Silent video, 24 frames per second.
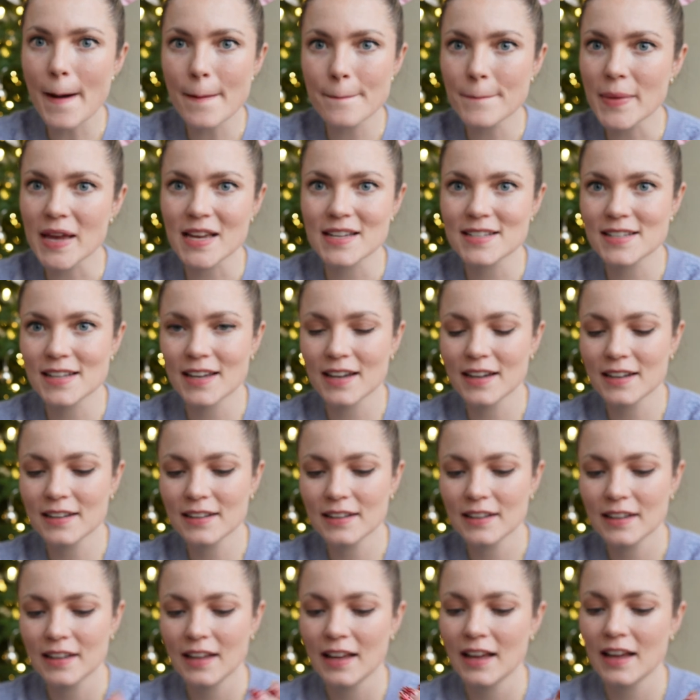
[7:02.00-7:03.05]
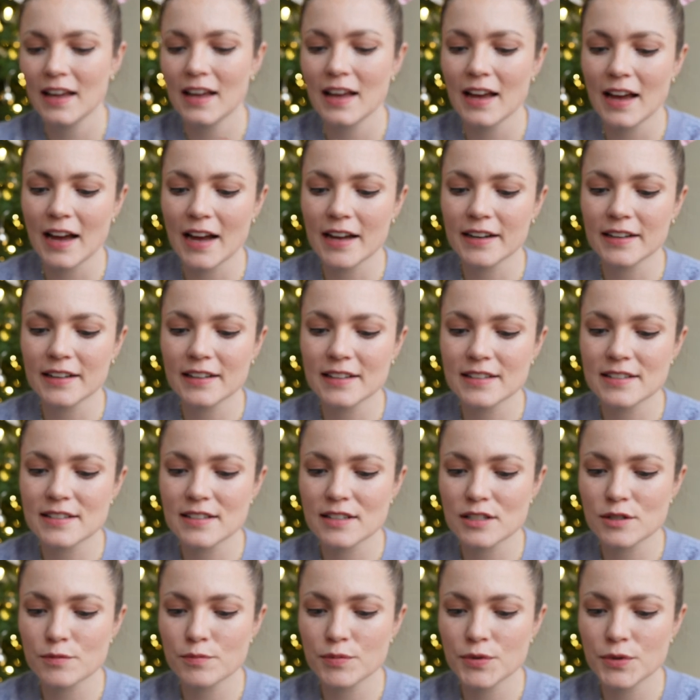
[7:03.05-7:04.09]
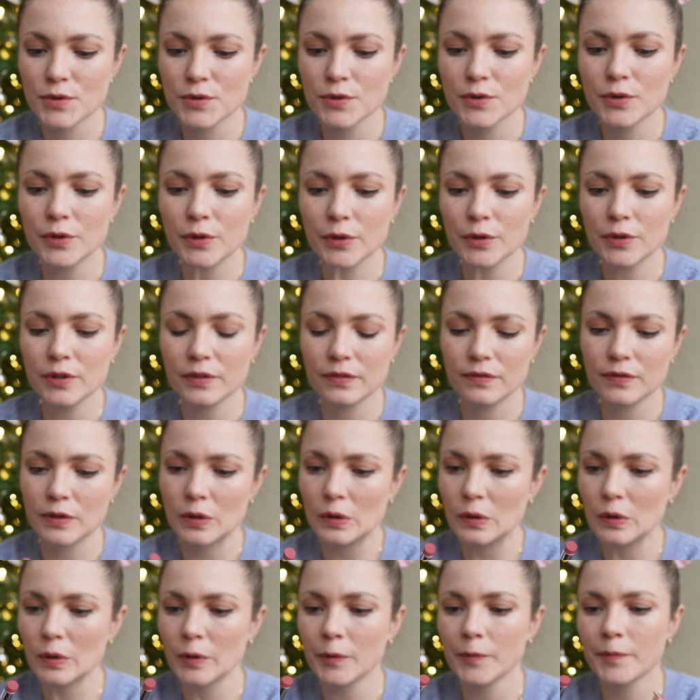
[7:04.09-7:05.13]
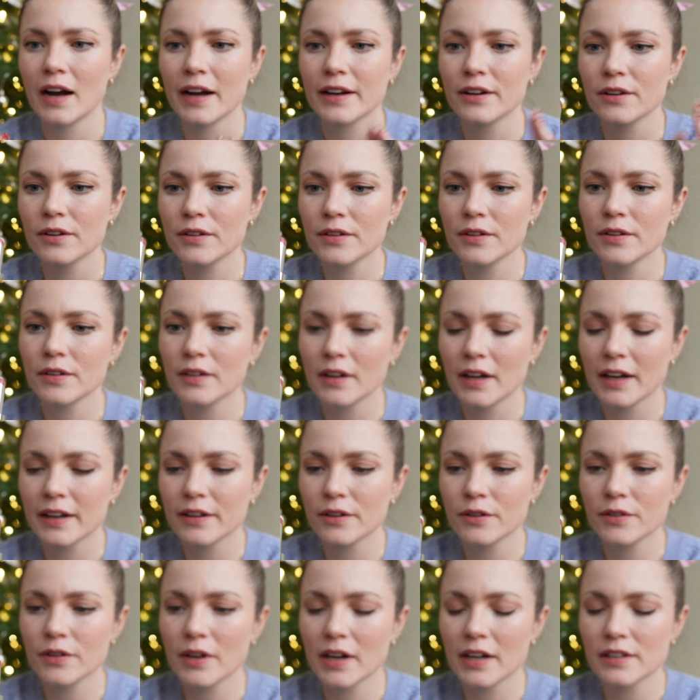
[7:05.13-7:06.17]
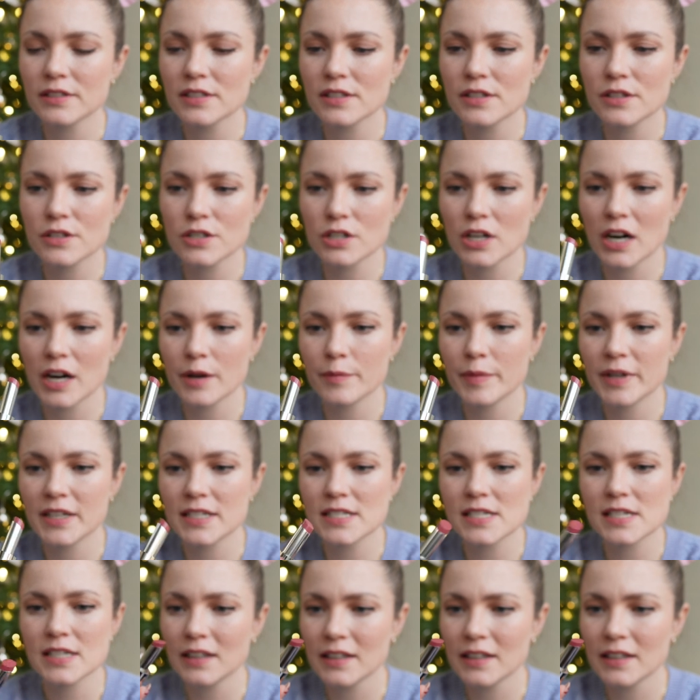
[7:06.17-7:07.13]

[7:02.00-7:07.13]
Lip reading: Amazing. And it is this beautiful, I don't know how to describe it.